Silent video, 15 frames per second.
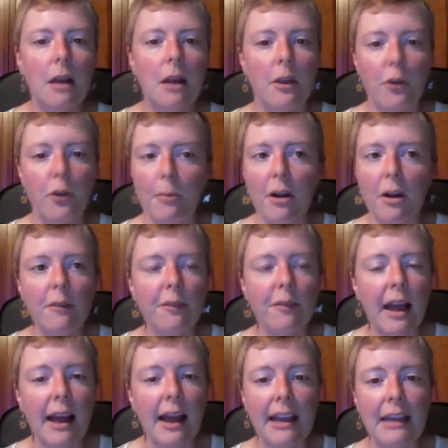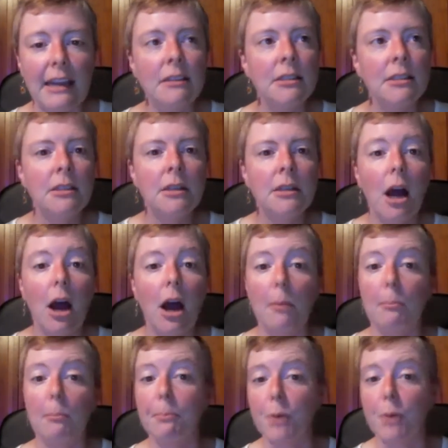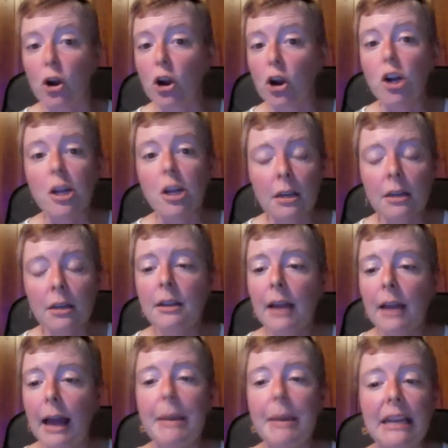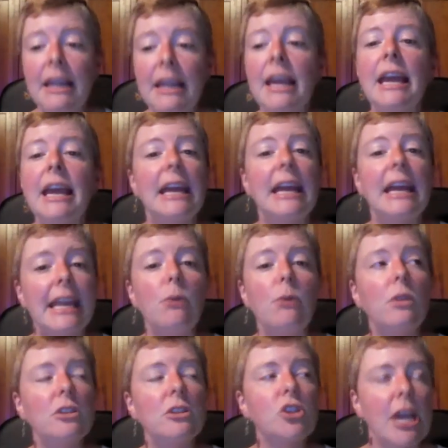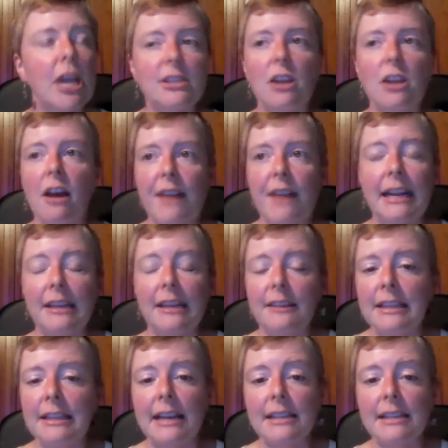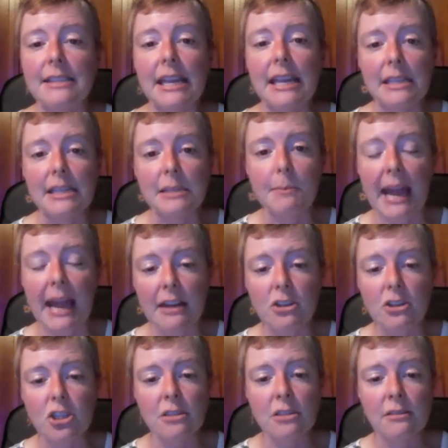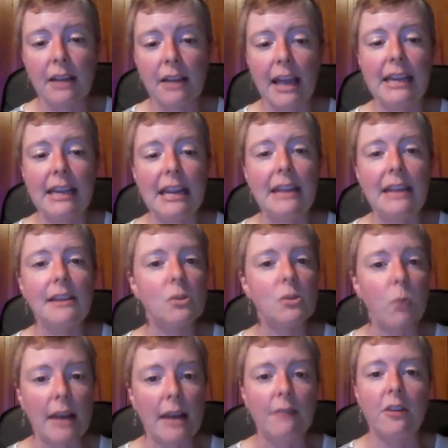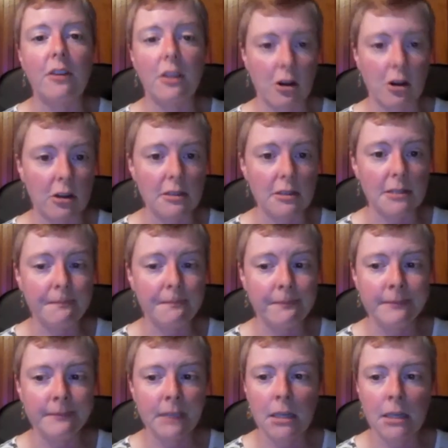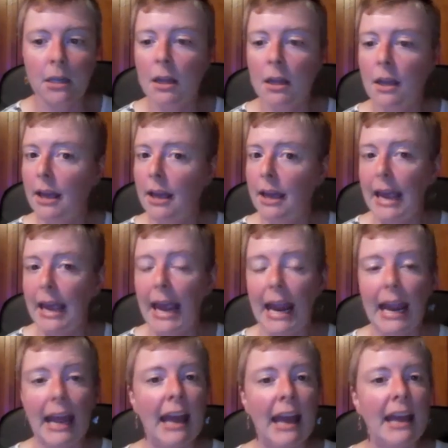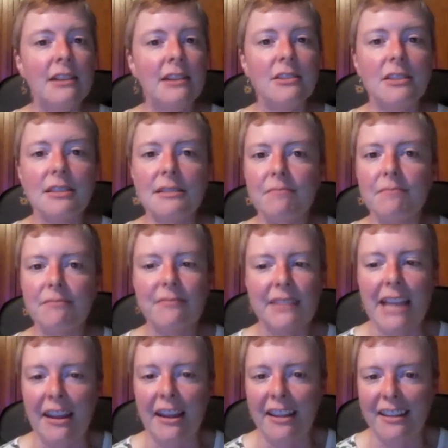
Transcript: another butterfly, a bird. I mean, he will chase off anything that is his patch and he is waiting for the girls. And yeah,